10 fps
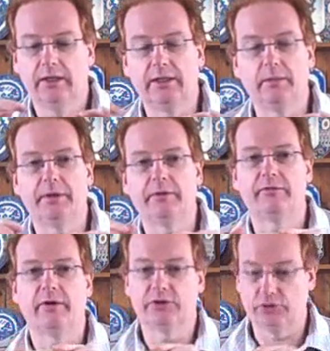a little bit
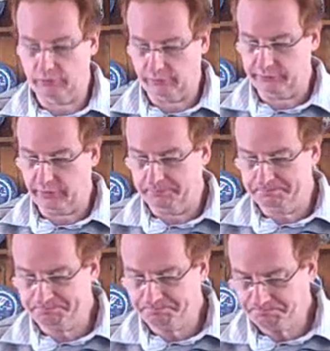of sugar on
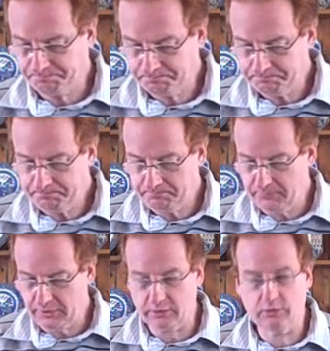top.
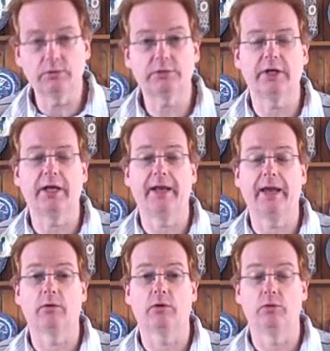Cooked and
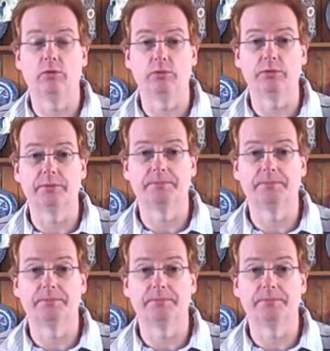now cooled.